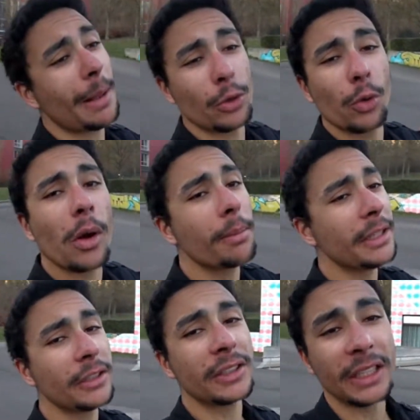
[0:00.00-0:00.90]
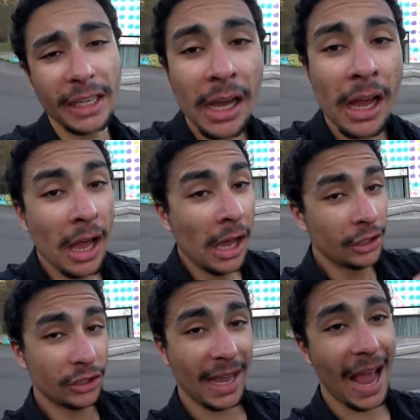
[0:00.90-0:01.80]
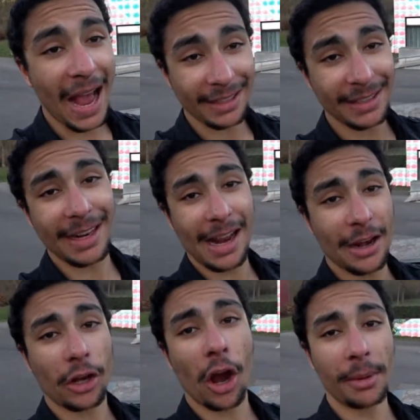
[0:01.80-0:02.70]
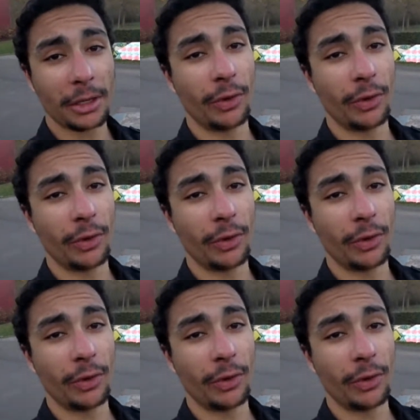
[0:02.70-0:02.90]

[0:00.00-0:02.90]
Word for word: that you want me to see, just ask it in the comment.